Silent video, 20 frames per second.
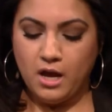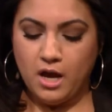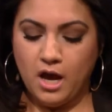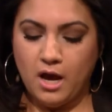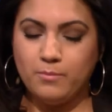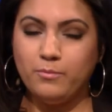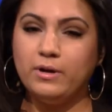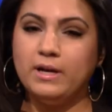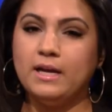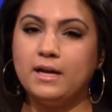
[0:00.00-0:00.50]

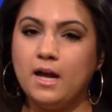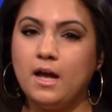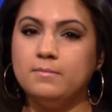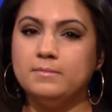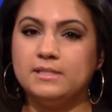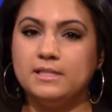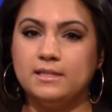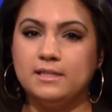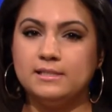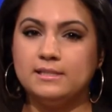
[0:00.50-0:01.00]
um, when it
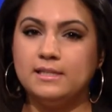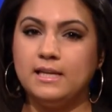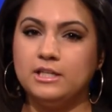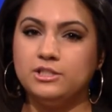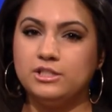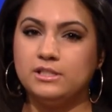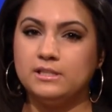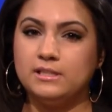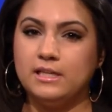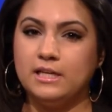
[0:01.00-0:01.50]
comes to this
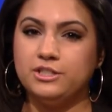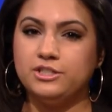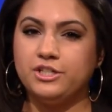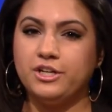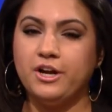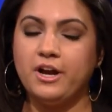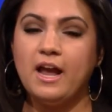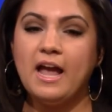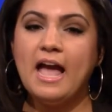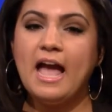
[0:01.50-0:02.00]

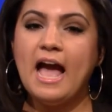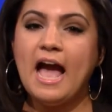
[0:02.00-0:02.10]
legislature.